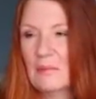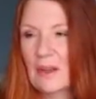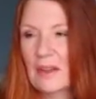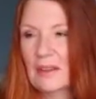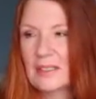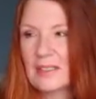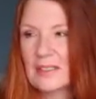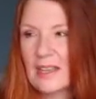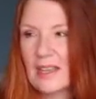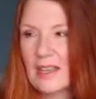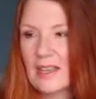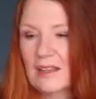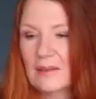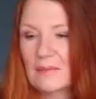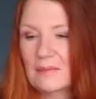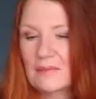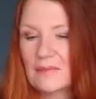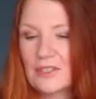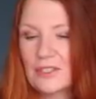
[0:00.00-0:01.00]
but
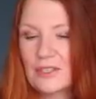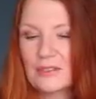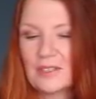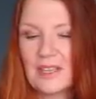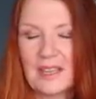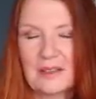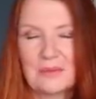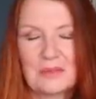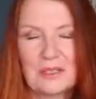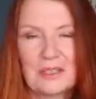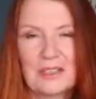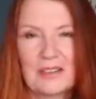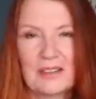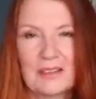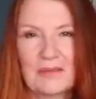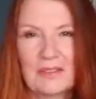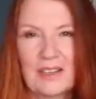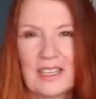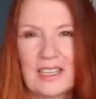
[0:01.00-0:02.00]
she was absolutely
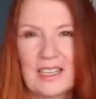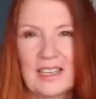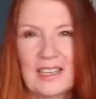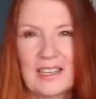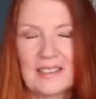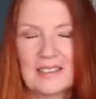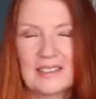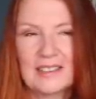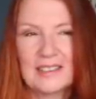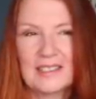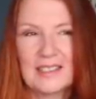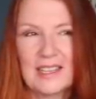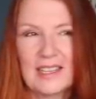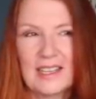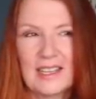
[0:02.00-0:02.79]
lovely, and